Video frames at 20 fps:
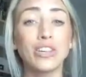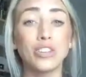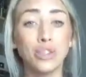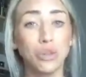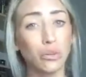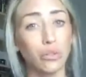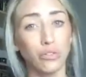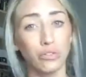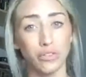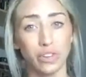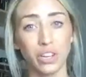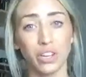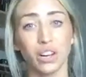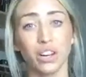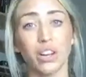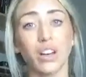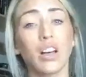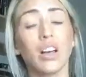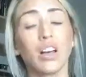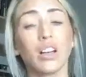you
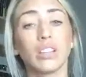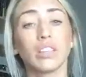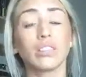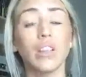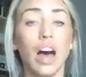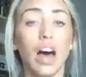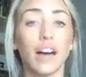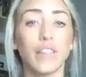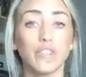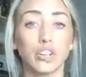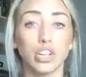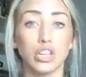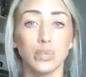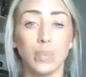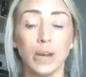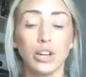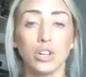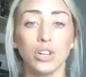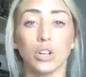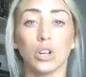feel loved or
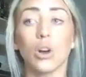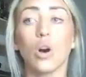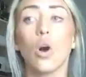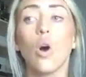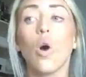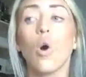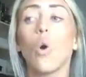special,